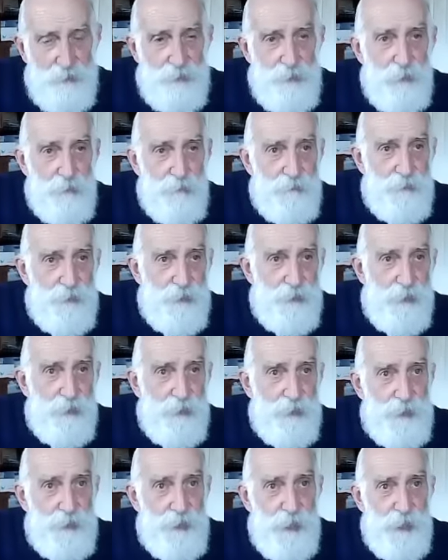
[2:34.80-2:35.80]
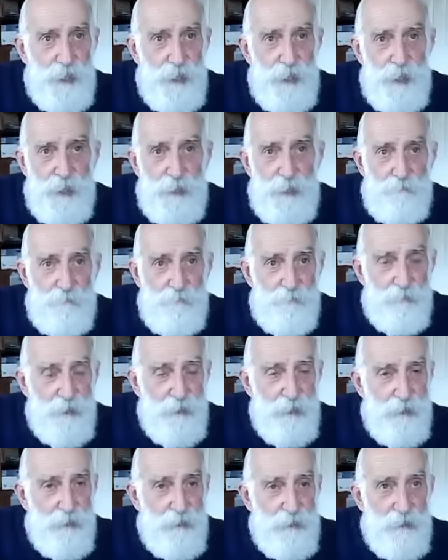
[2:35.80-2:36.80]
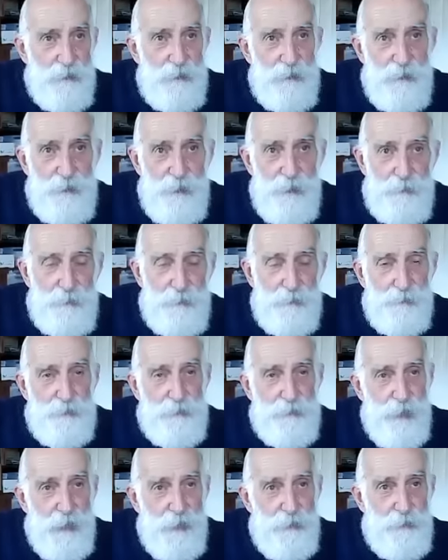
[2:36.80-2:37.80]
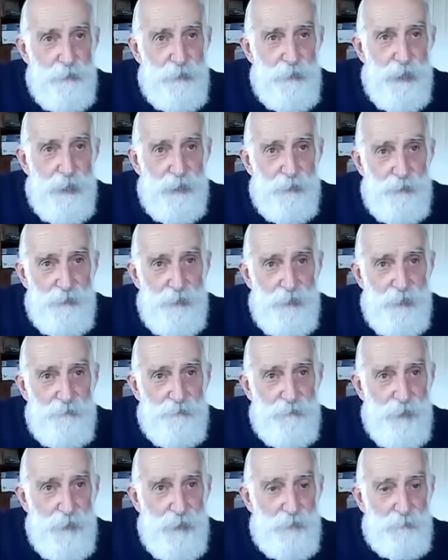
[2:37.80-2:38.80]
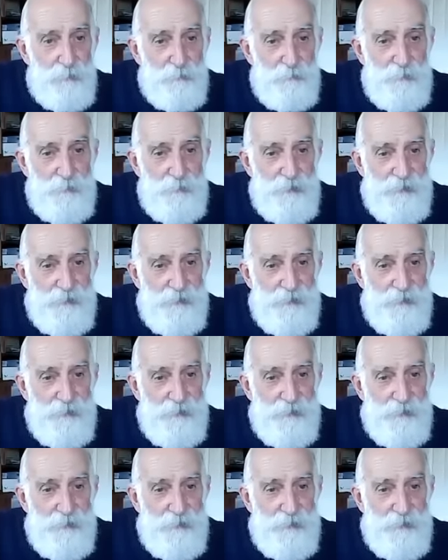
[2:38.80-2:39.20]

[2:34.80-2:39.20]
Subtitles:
dissolves into the sky. I look out there for help.